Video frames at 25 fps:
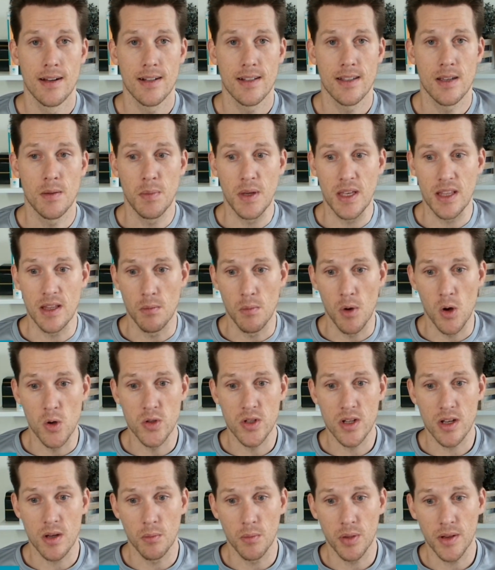to be the
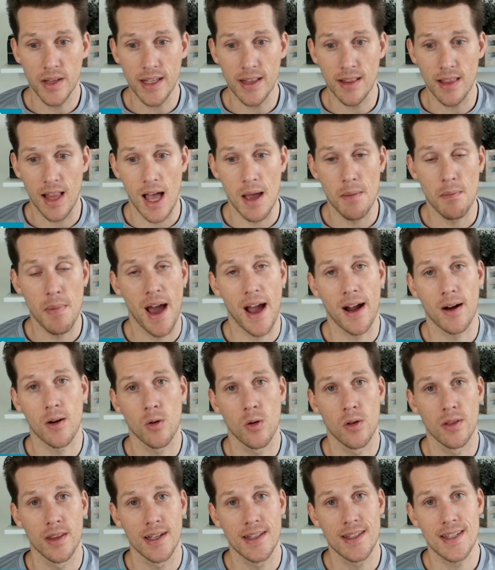most complete linebacker
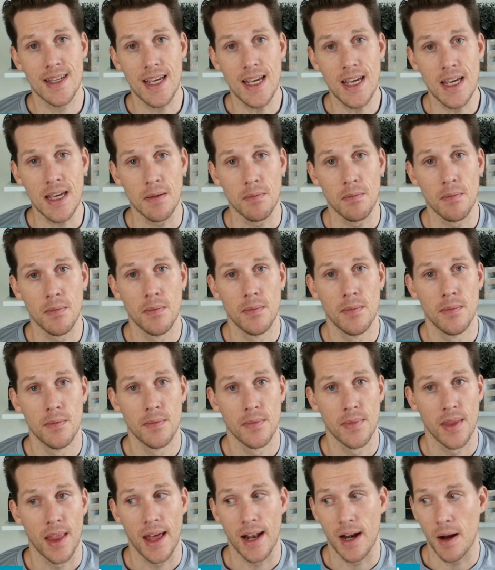on the team.
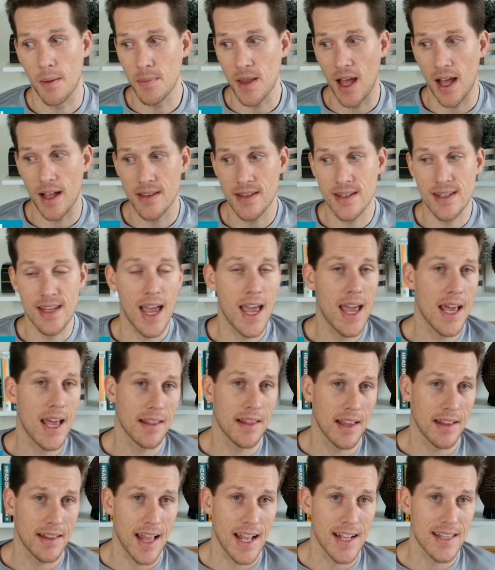And I'm not saying
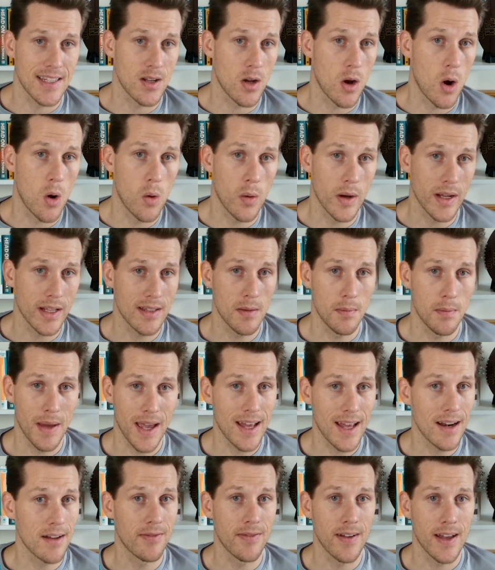that that's going to
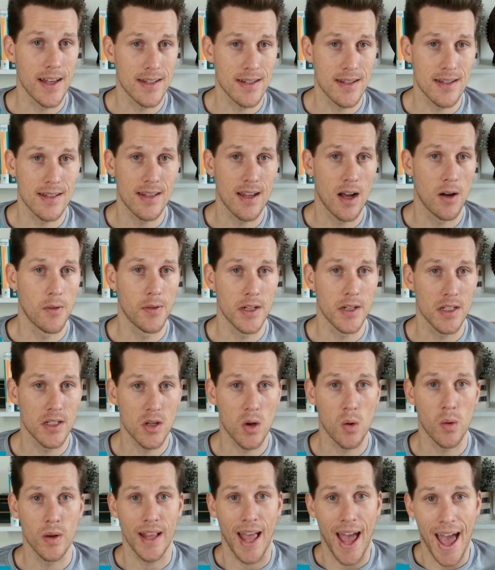manifest itself and it's
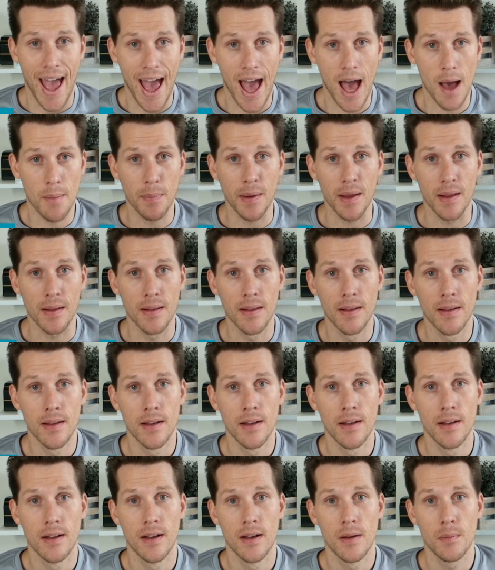going to happen,
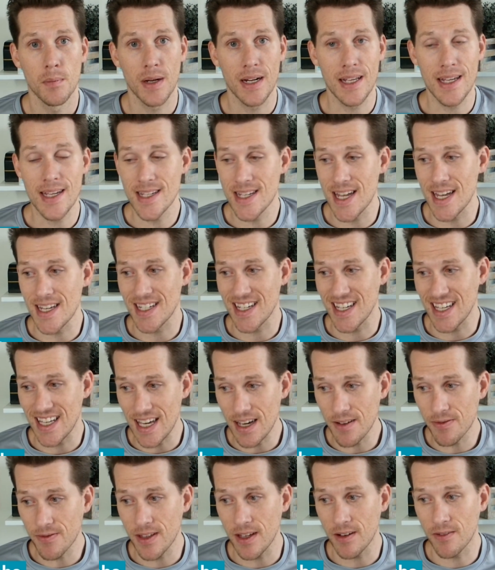but he's as
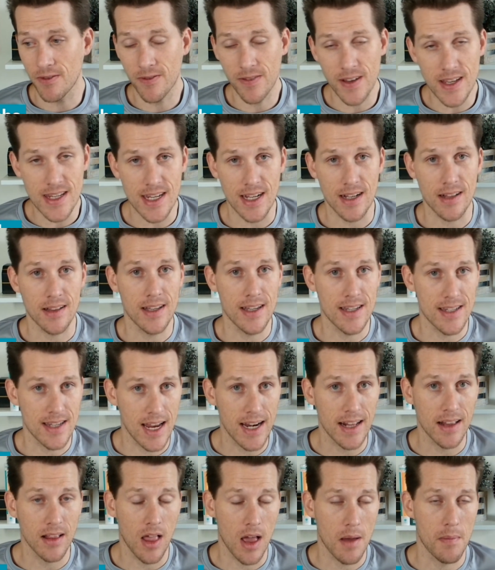gifted physically as
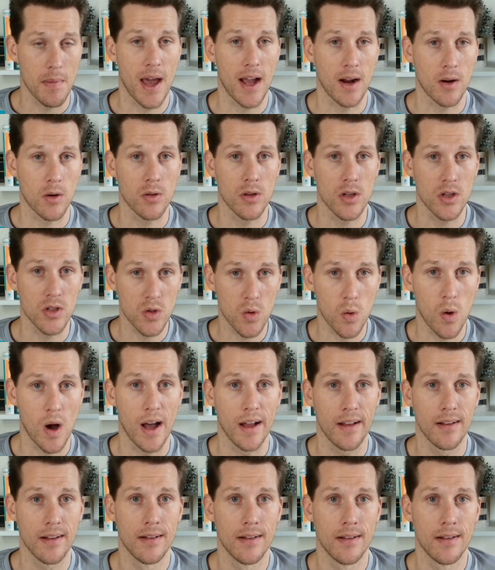any linebacker on the squad.